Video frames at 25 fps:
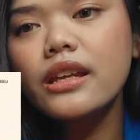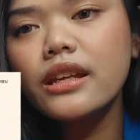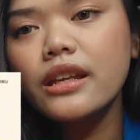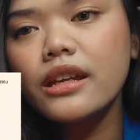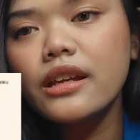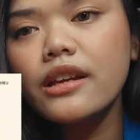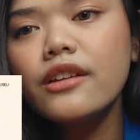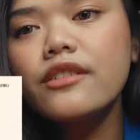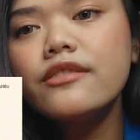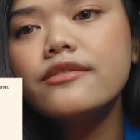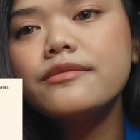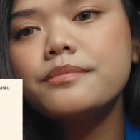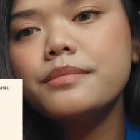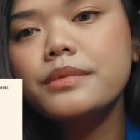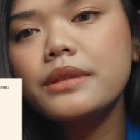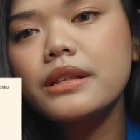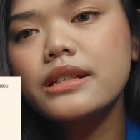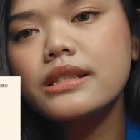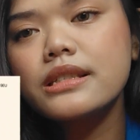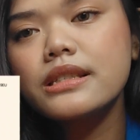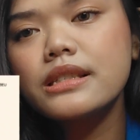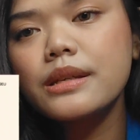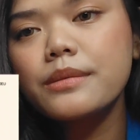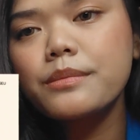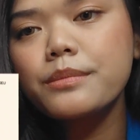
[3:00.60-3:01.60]
if
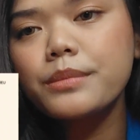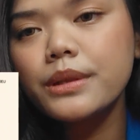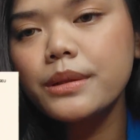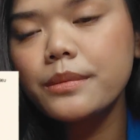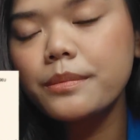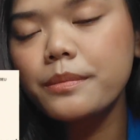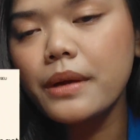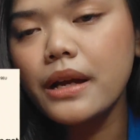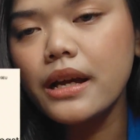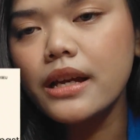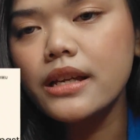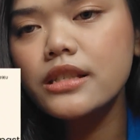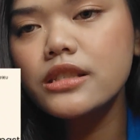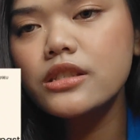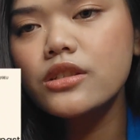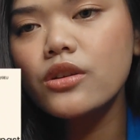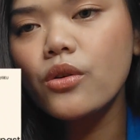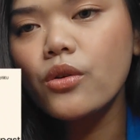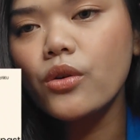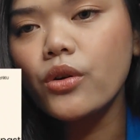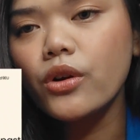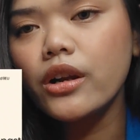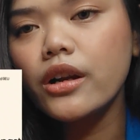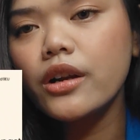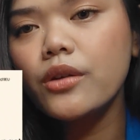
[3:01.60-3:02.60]
plus simple past
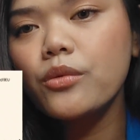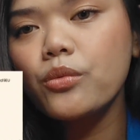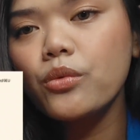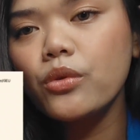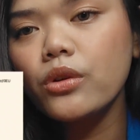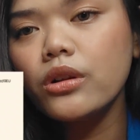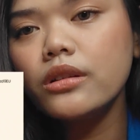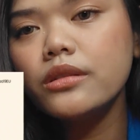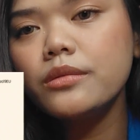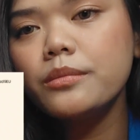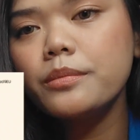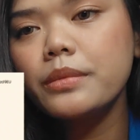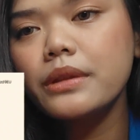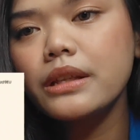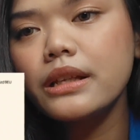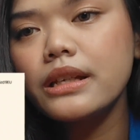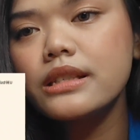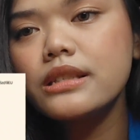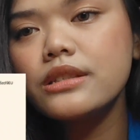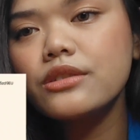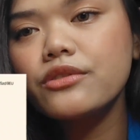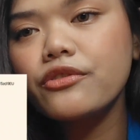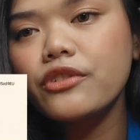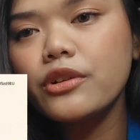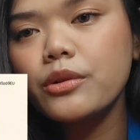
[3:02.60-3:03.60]
or would
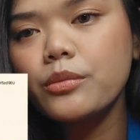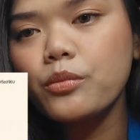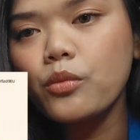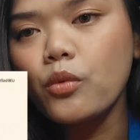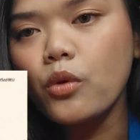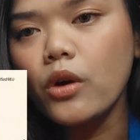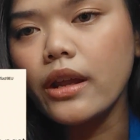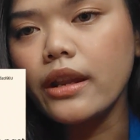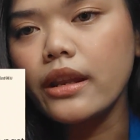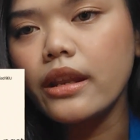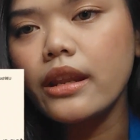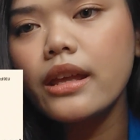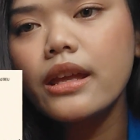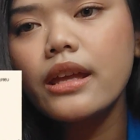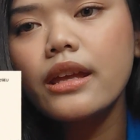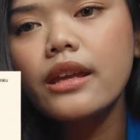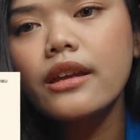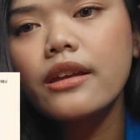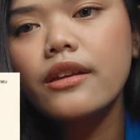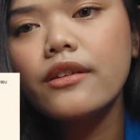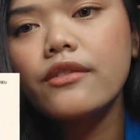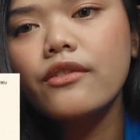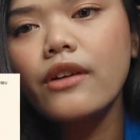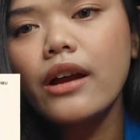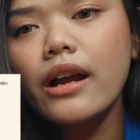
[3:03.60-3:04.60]
plus verb 1.
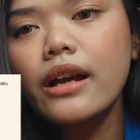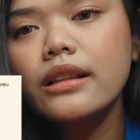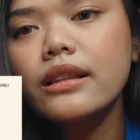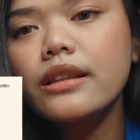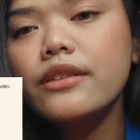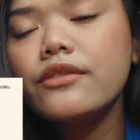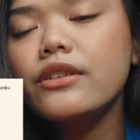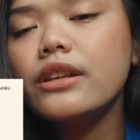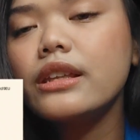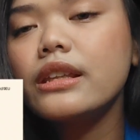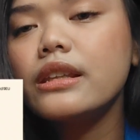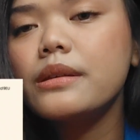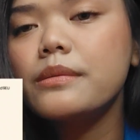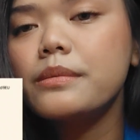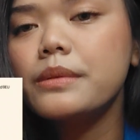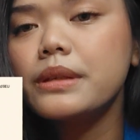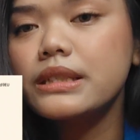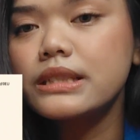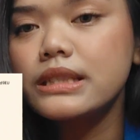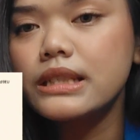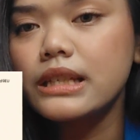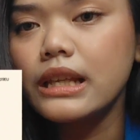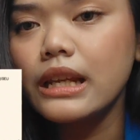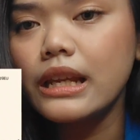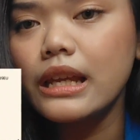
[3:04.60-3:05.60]
If I live in the big
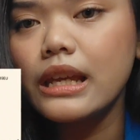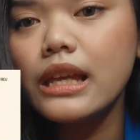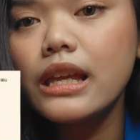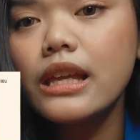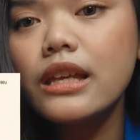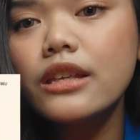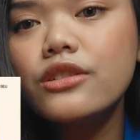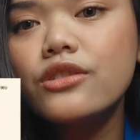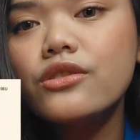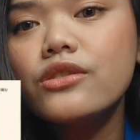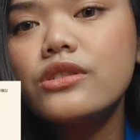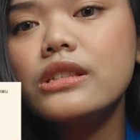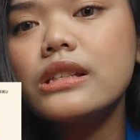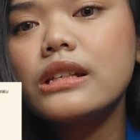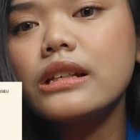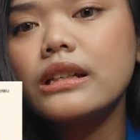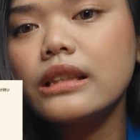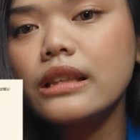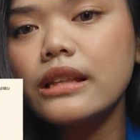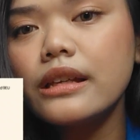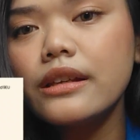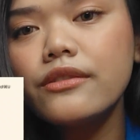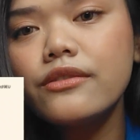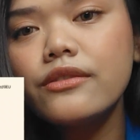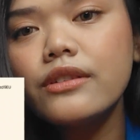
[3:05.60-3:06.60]
city, using
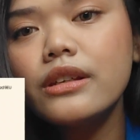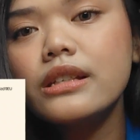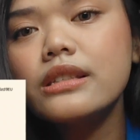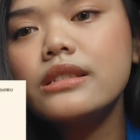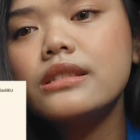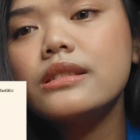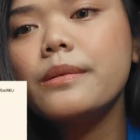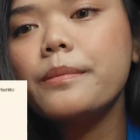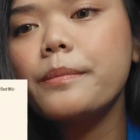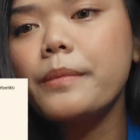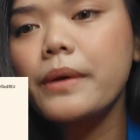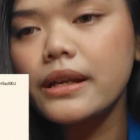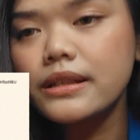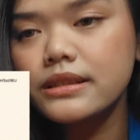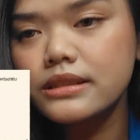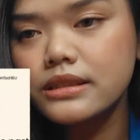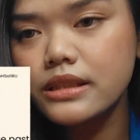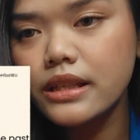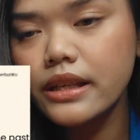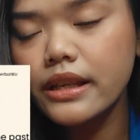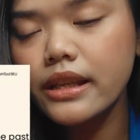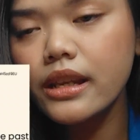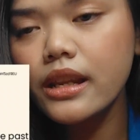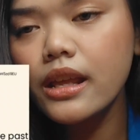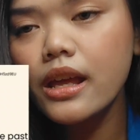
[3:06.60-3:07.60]
live is the past
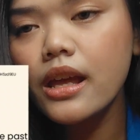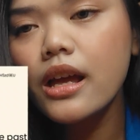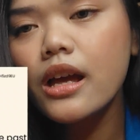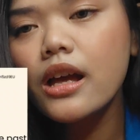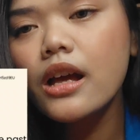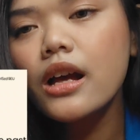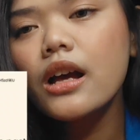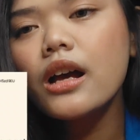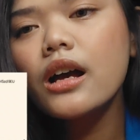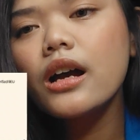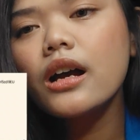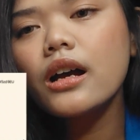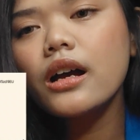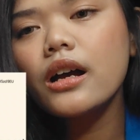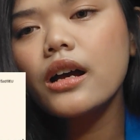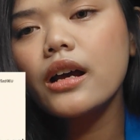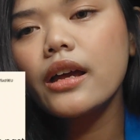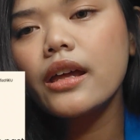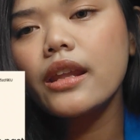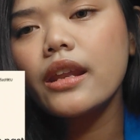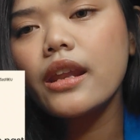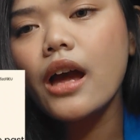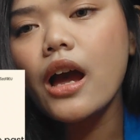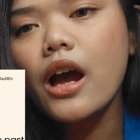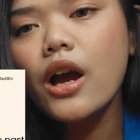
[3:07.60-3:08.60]
tense
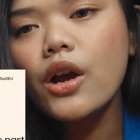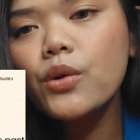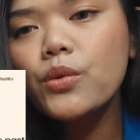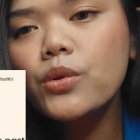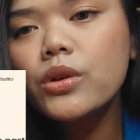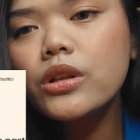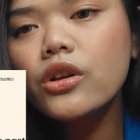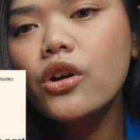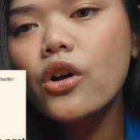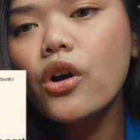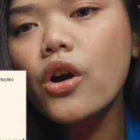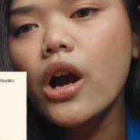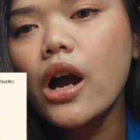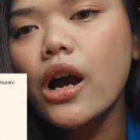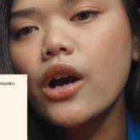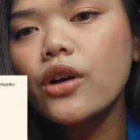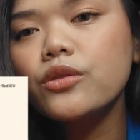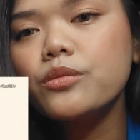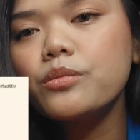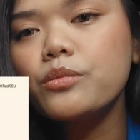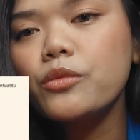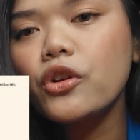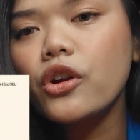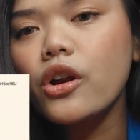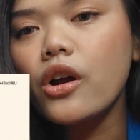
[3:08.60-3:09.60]
and I will go
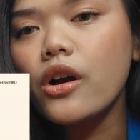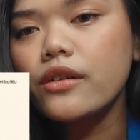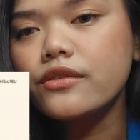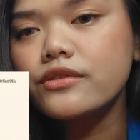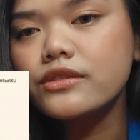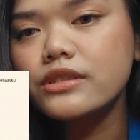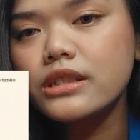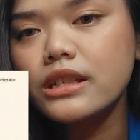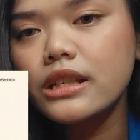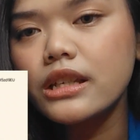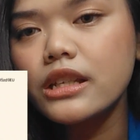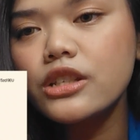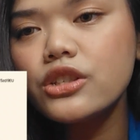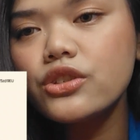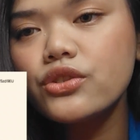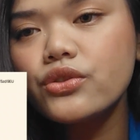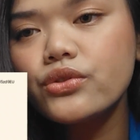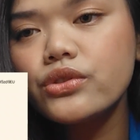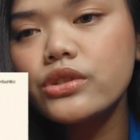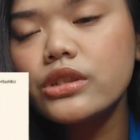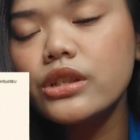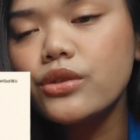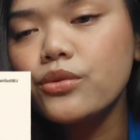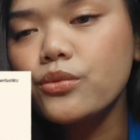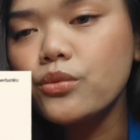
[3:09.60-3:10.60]
out more often
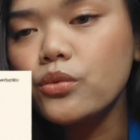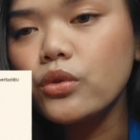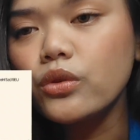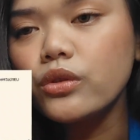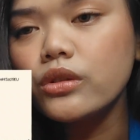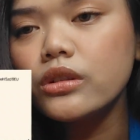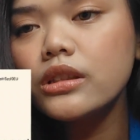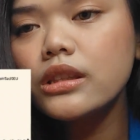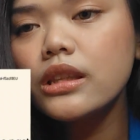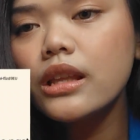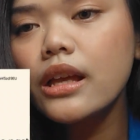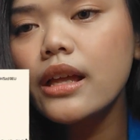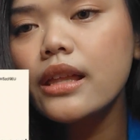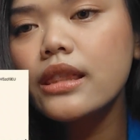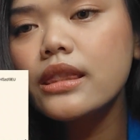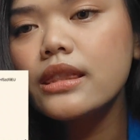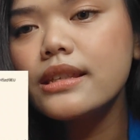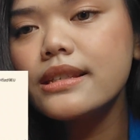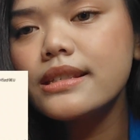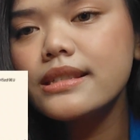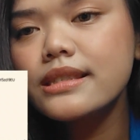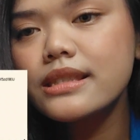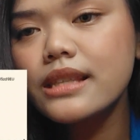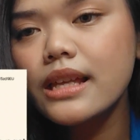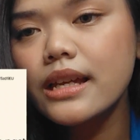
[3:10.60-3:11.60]
using would.
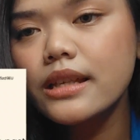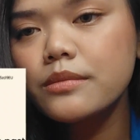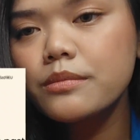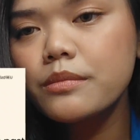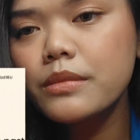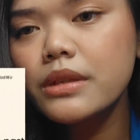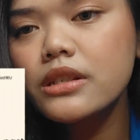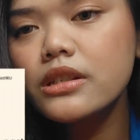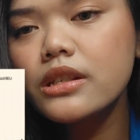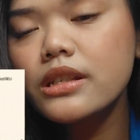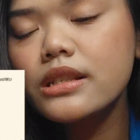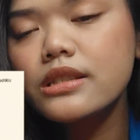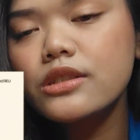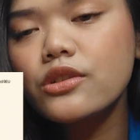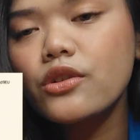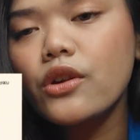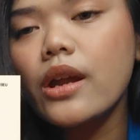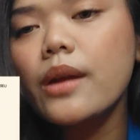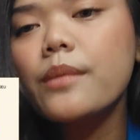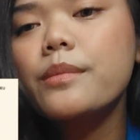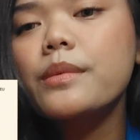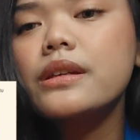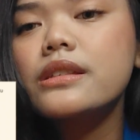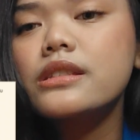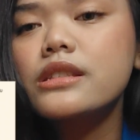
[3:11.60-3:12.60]
This statement
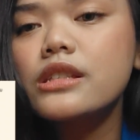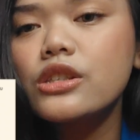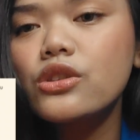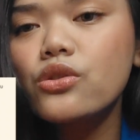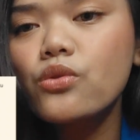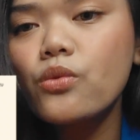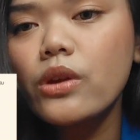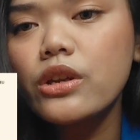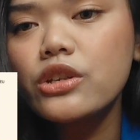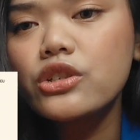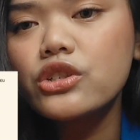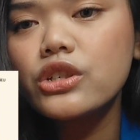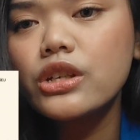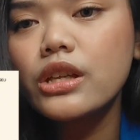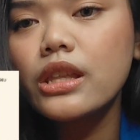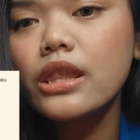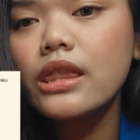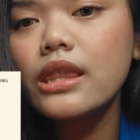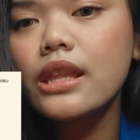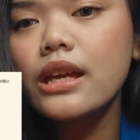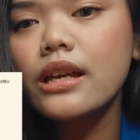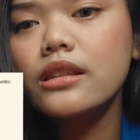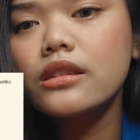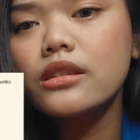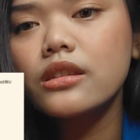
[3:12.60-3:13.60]
describes a situation
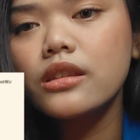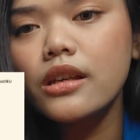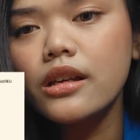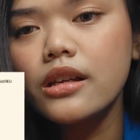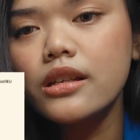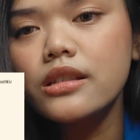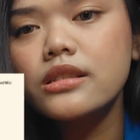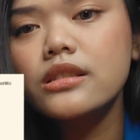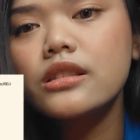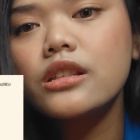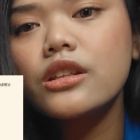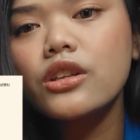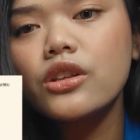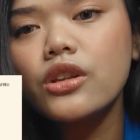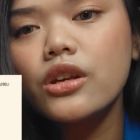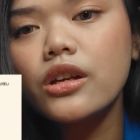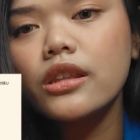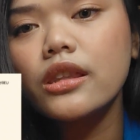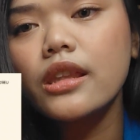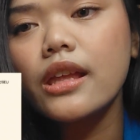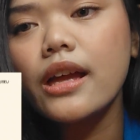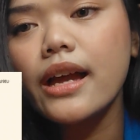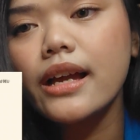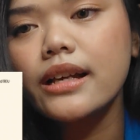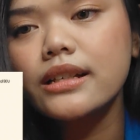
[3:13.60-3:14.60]
that does not
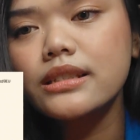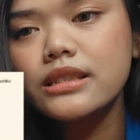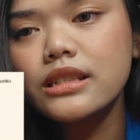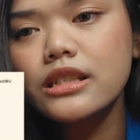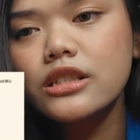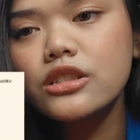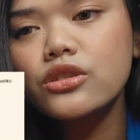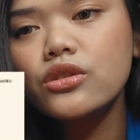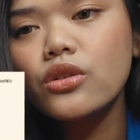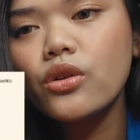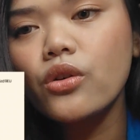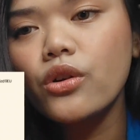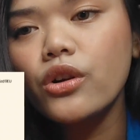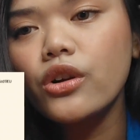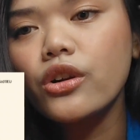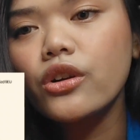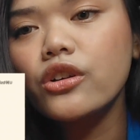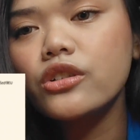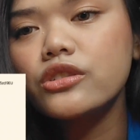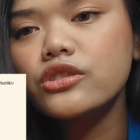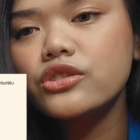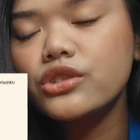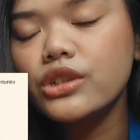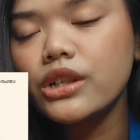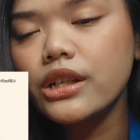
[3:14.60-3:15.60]
exist or
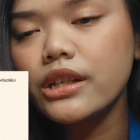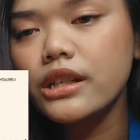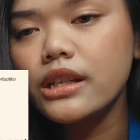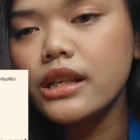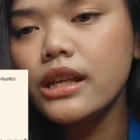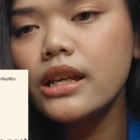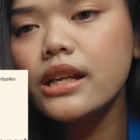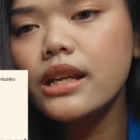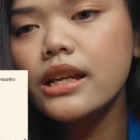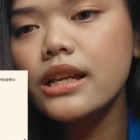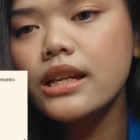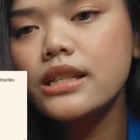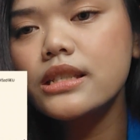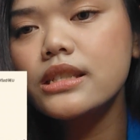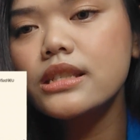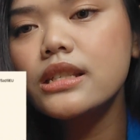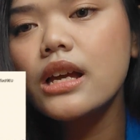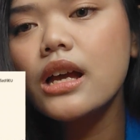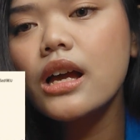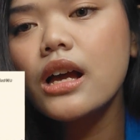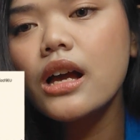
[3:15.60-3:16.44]
contradict its